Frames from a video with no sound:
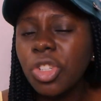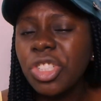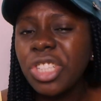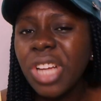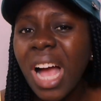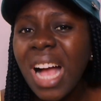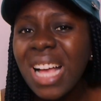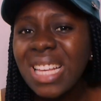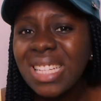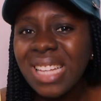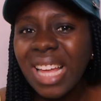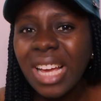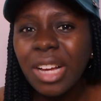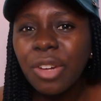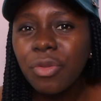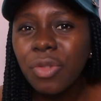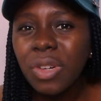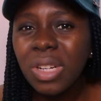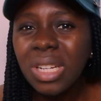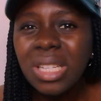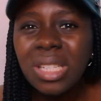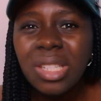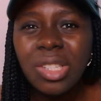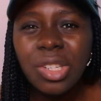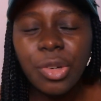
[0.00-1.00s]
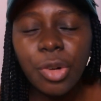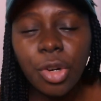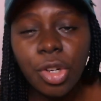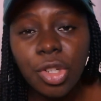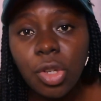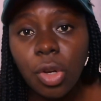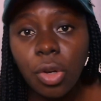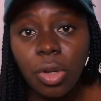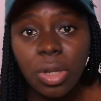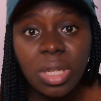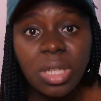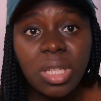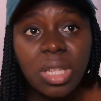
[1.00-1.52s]
She has like really serious
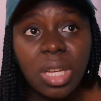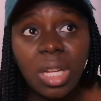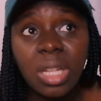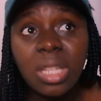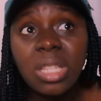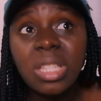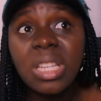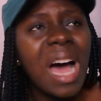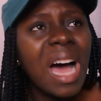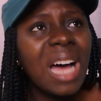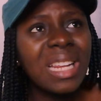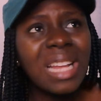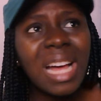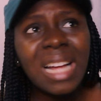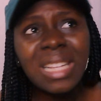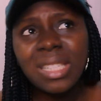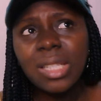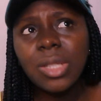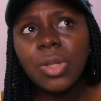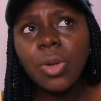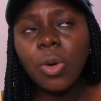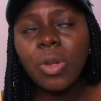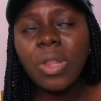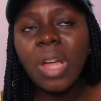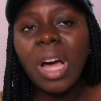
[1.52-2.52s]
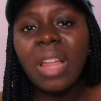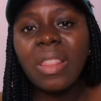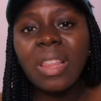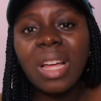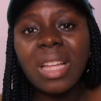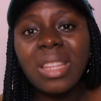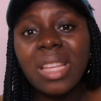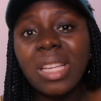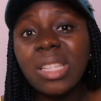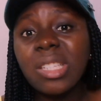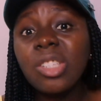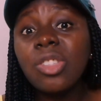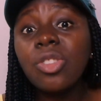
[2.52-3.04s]
concerns, and Aunty told her
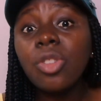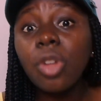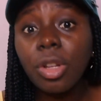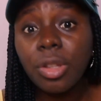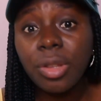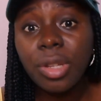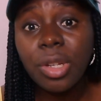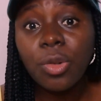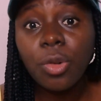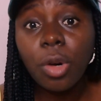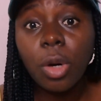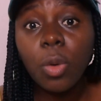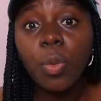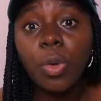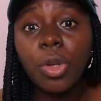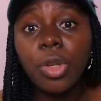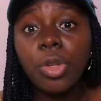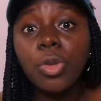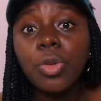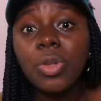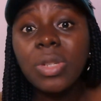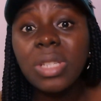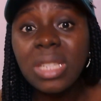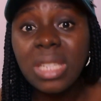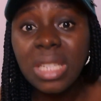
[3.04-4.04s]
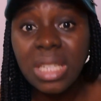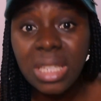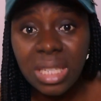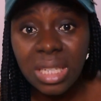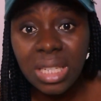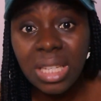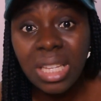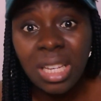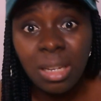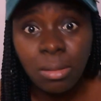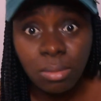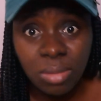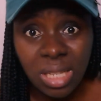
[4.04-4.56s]
that there's nothing wrong with you
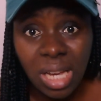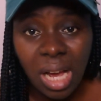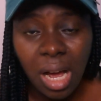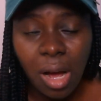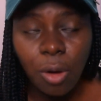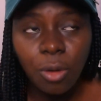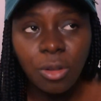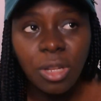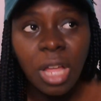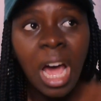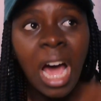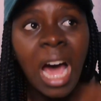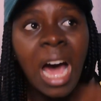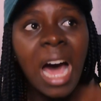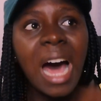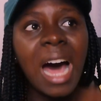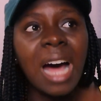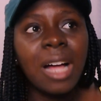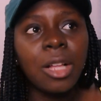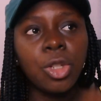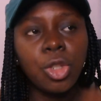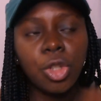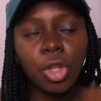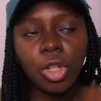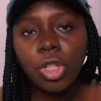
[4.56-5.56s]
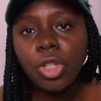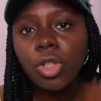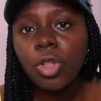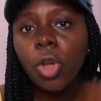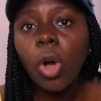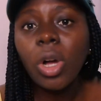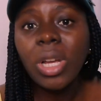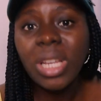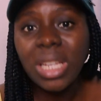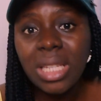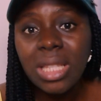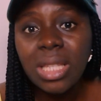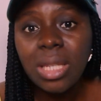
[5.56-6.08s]
sitting him down and just
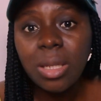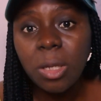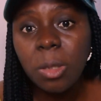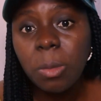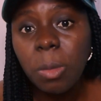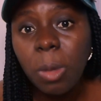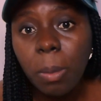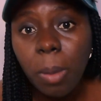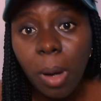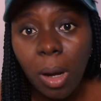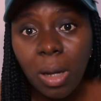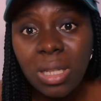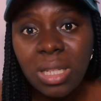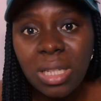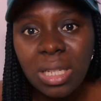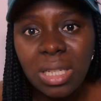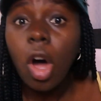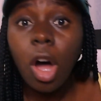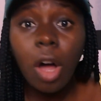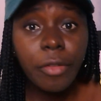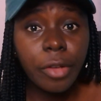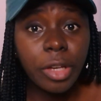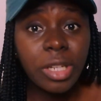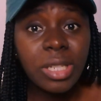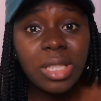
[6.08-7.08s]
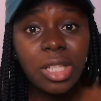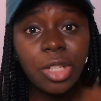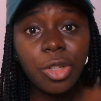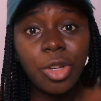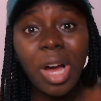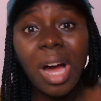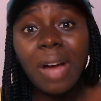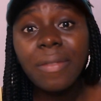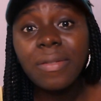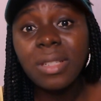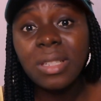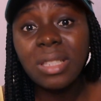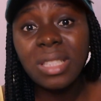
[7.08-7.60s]
talking to him about it. Obviously, you
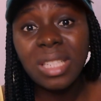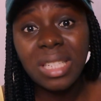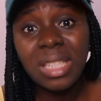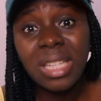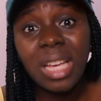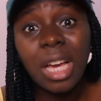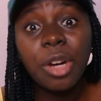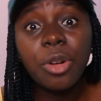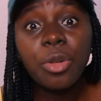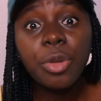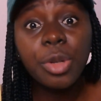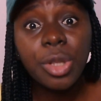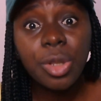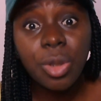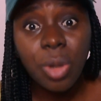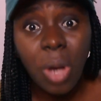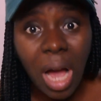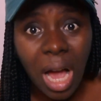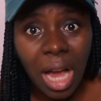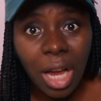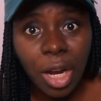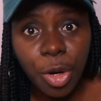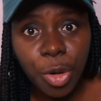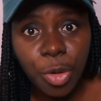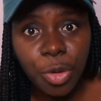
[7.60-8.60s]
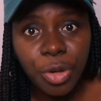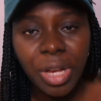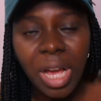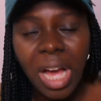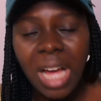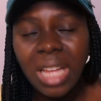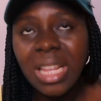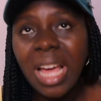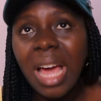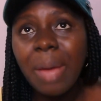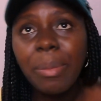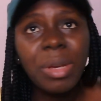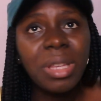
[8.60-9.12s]
have to disagree to agree,
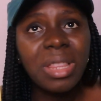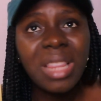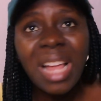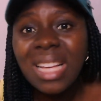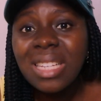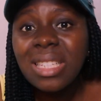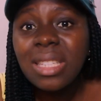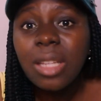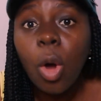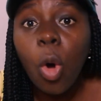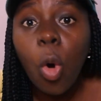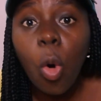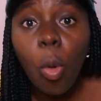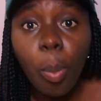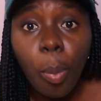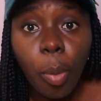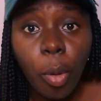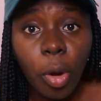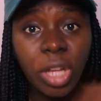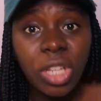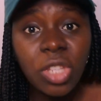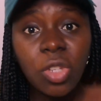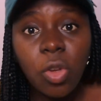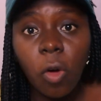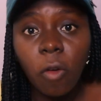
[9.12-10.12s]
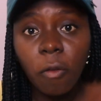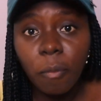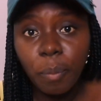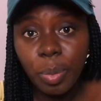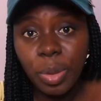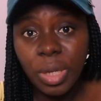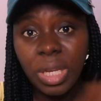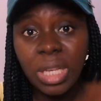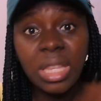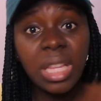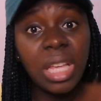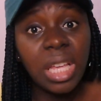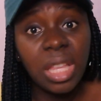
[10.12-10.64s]
and I mean, that's the whole point of
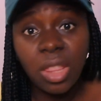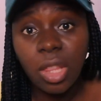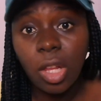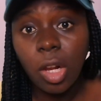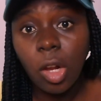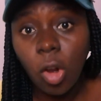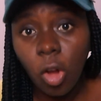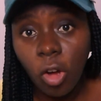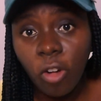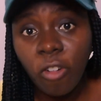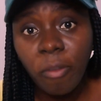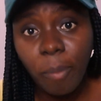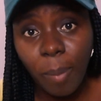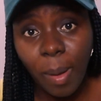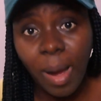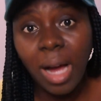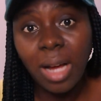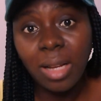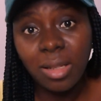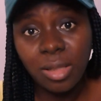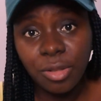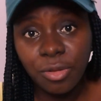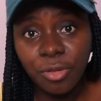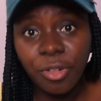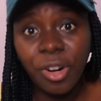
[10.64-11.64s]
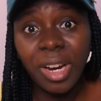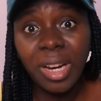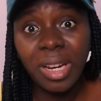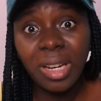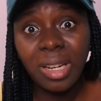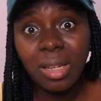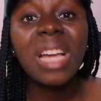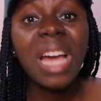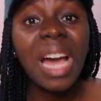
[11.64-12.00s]
being in the love part, right?